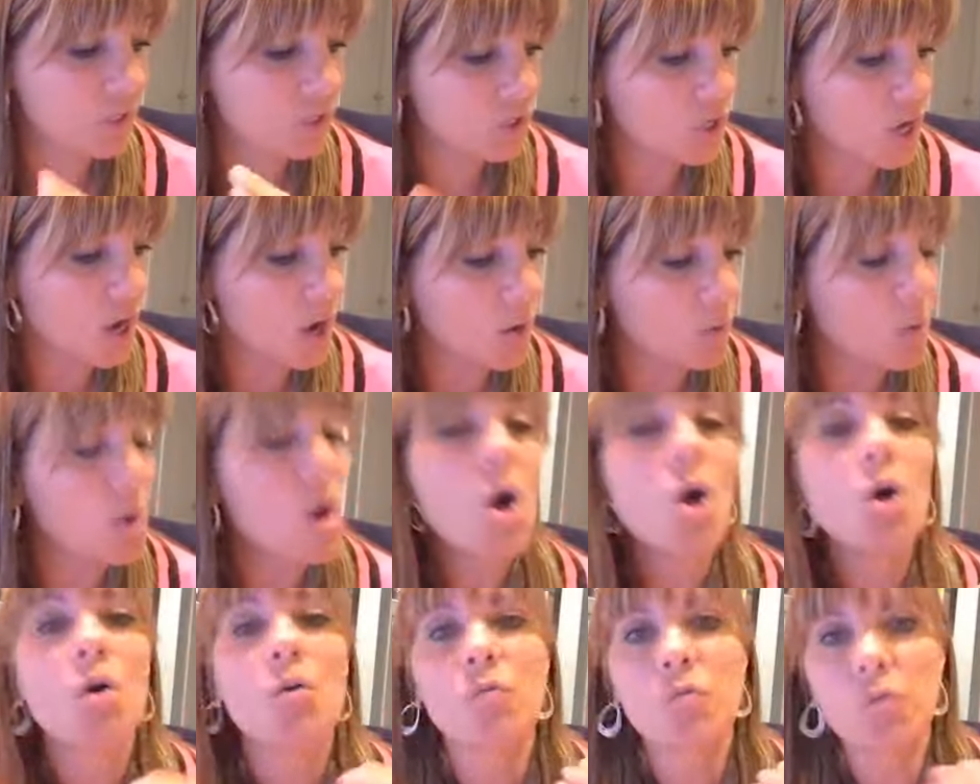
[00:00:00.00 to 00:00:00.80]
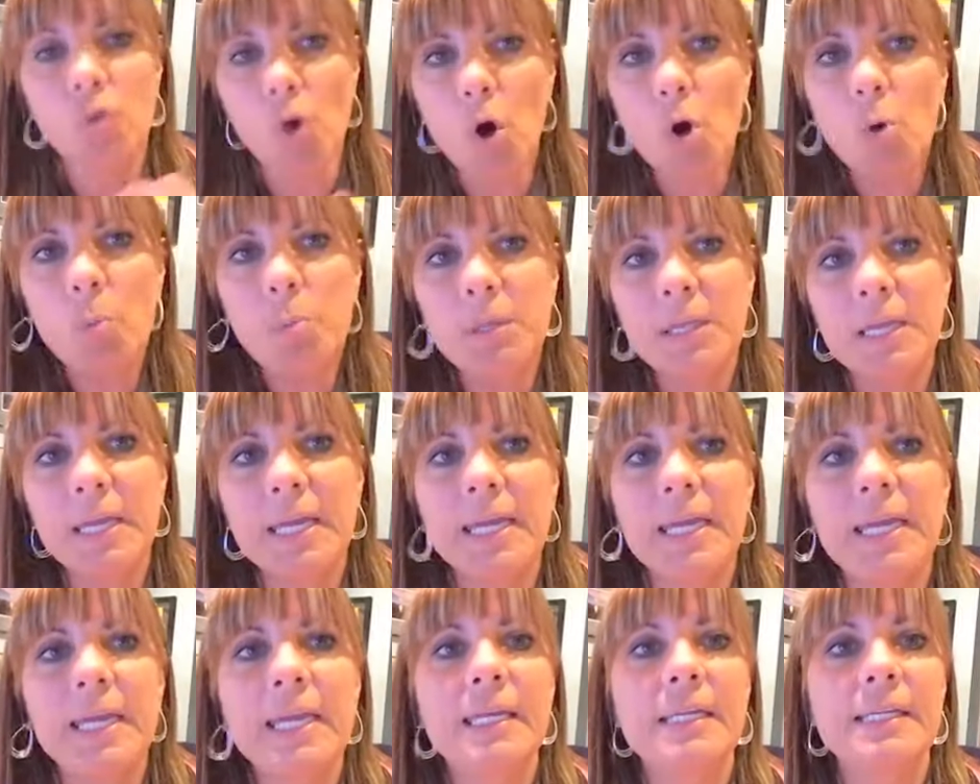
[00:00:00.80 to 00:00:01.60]
So, role
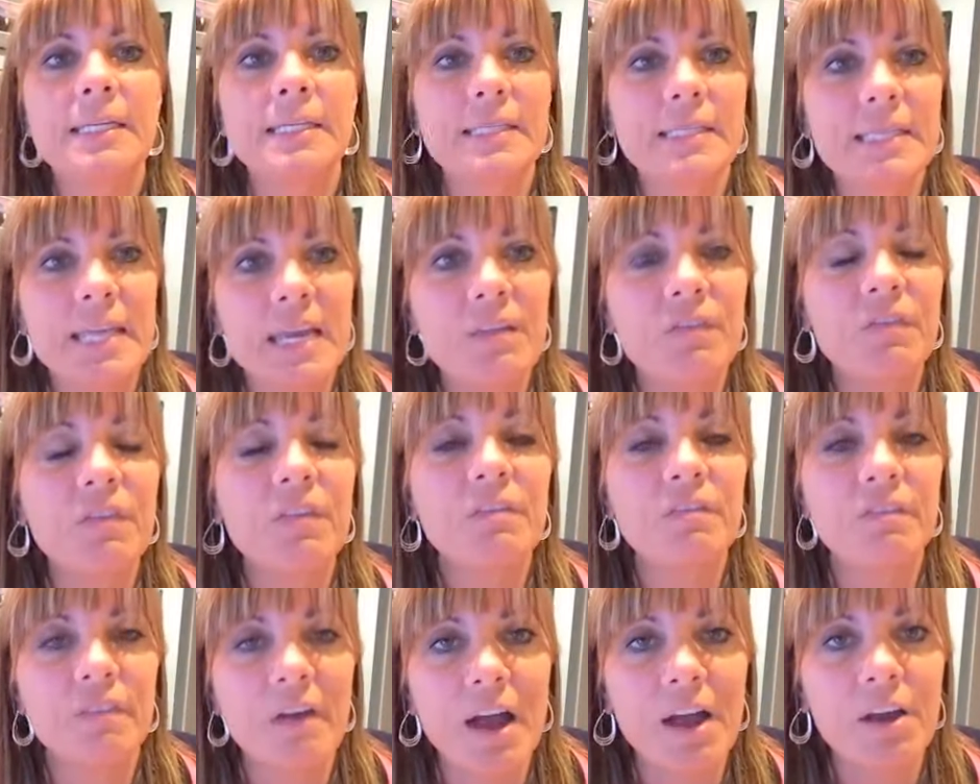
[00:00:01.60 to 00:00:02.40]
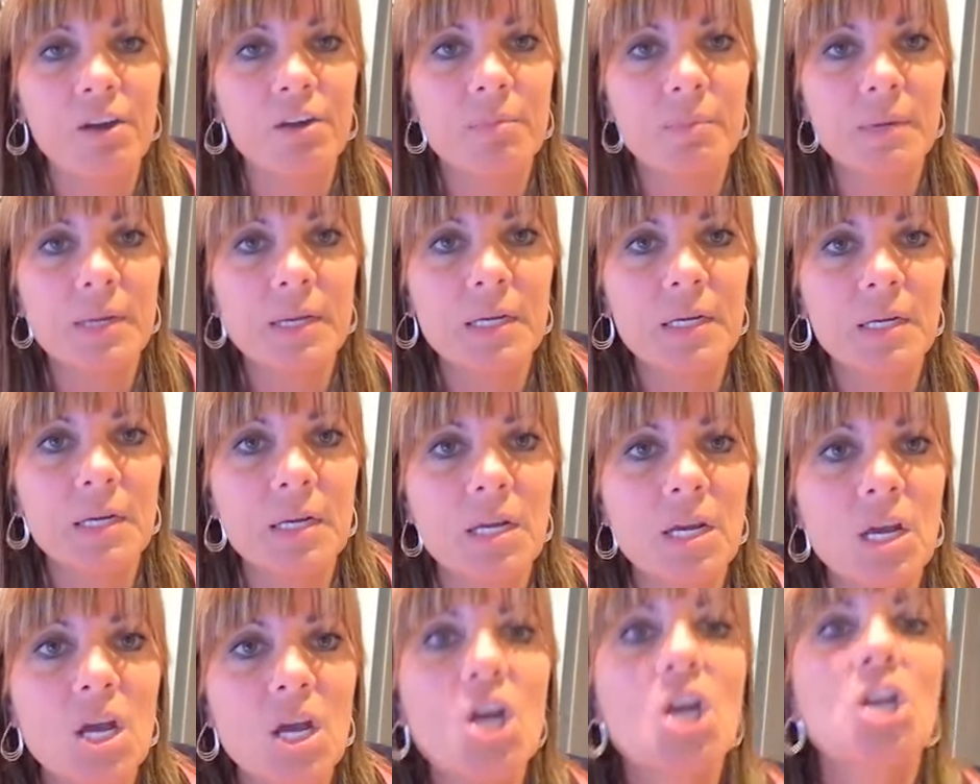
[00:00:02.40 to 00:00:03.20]
playing in a safe environment
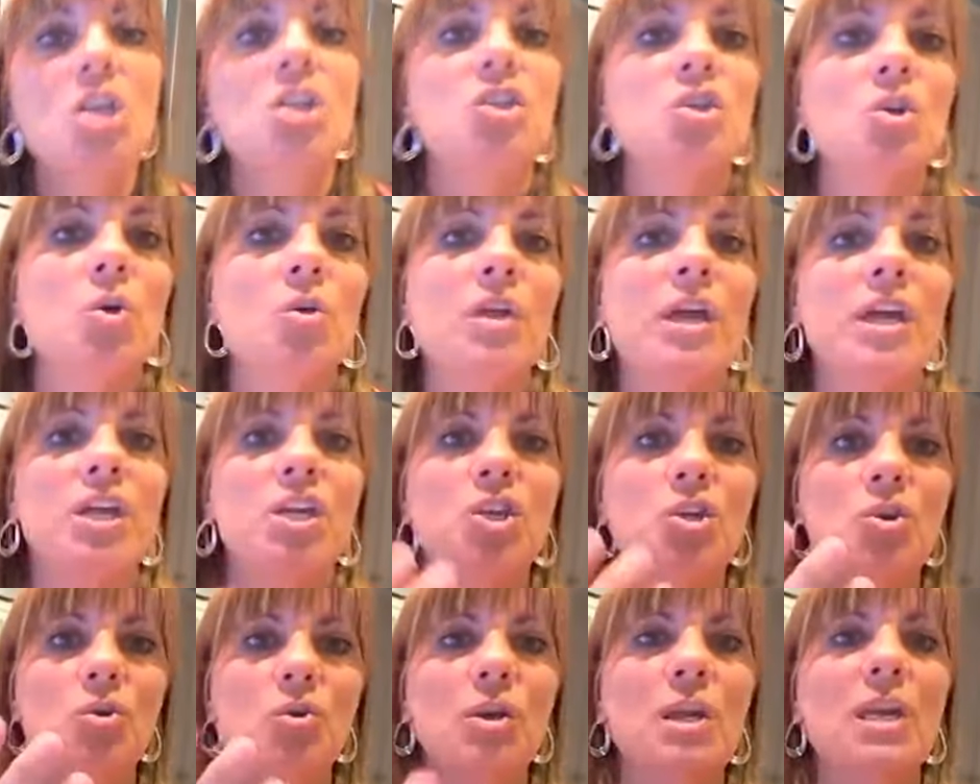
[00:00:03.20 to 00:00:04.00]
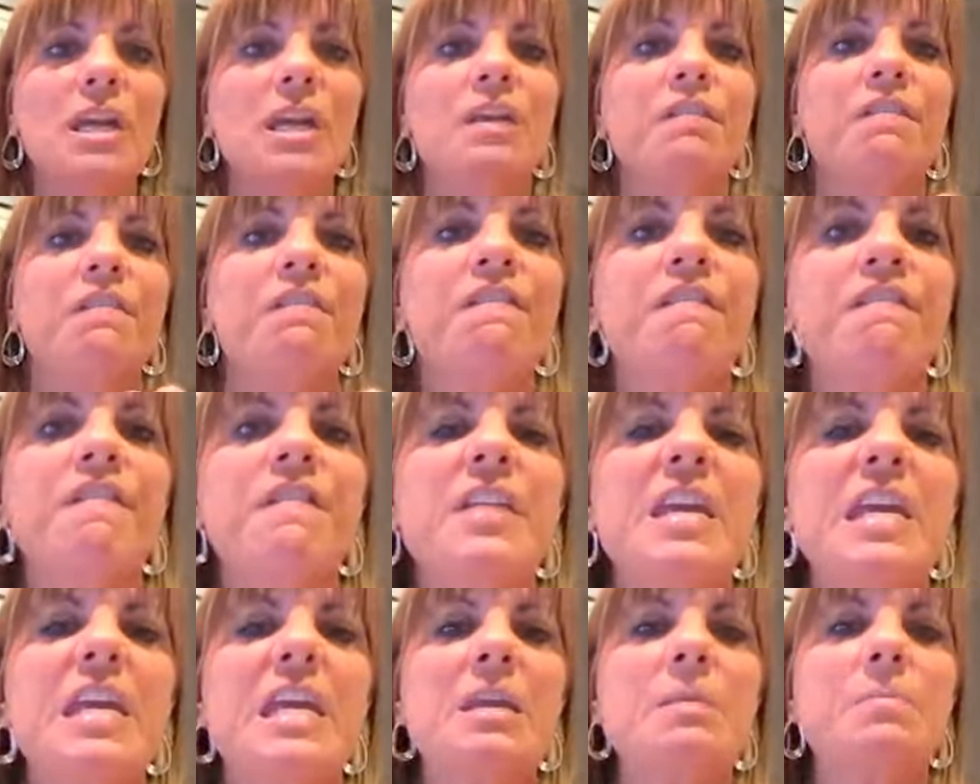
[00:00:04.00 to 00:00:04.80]
so that you can get
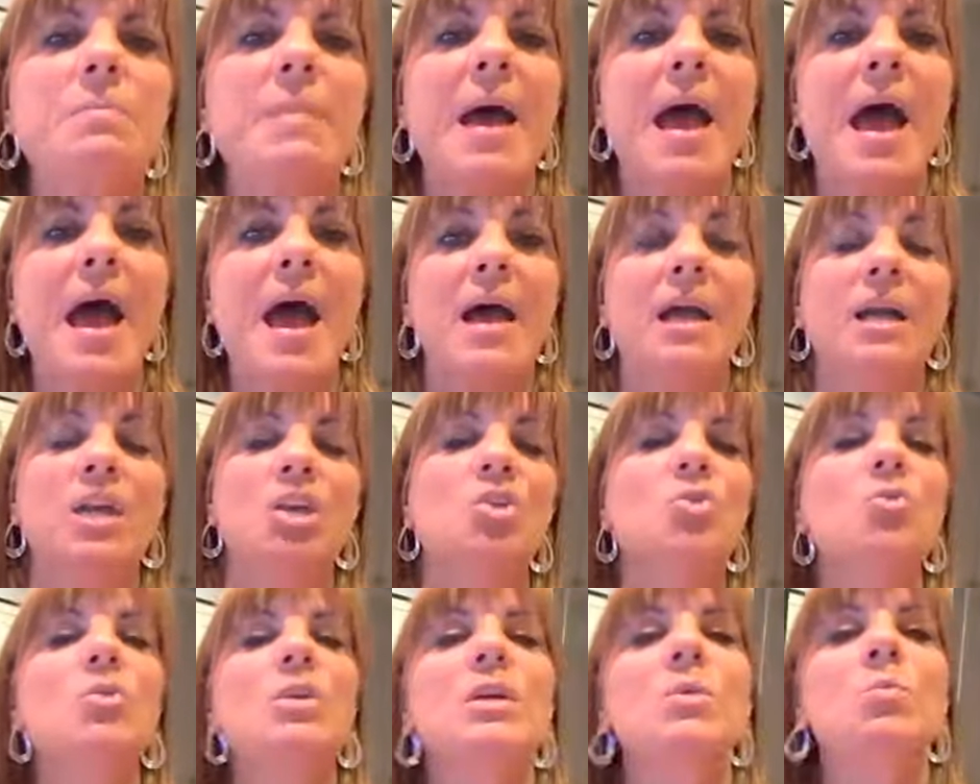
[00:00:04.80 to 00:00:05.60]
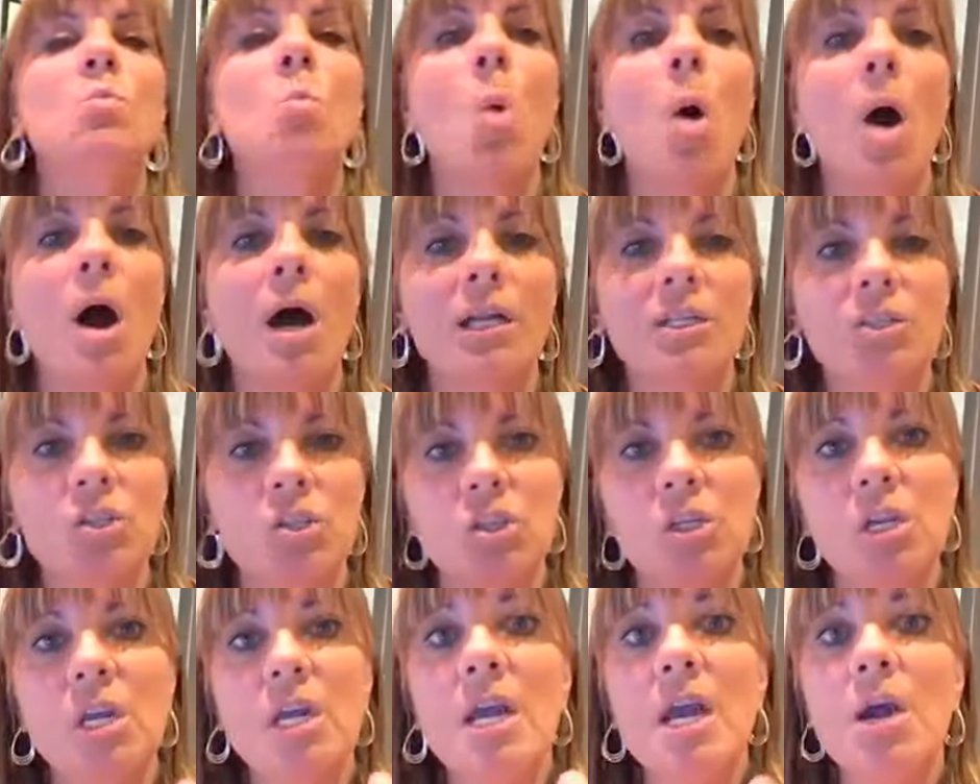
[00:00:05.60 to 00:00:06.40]
feedback. You can watch.